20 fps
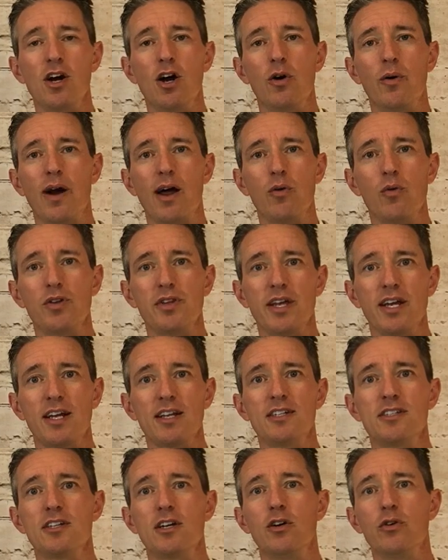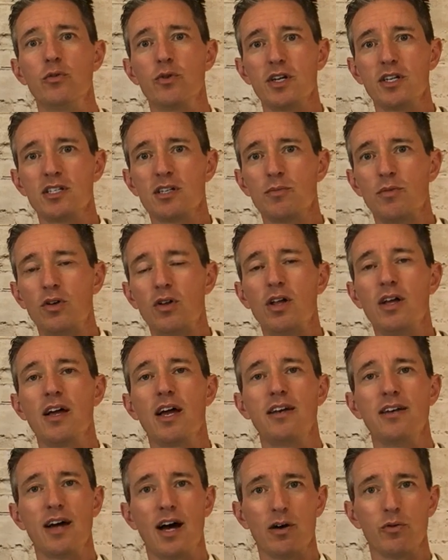around what they consider reasonable
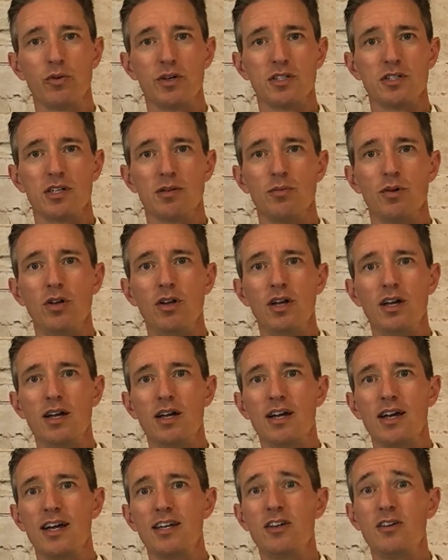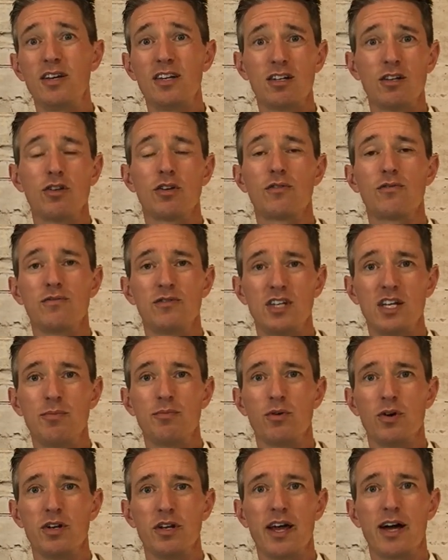and not reasonable, and you need to look
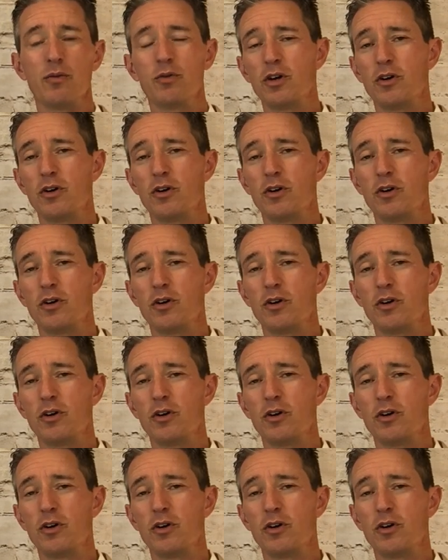deeper into that.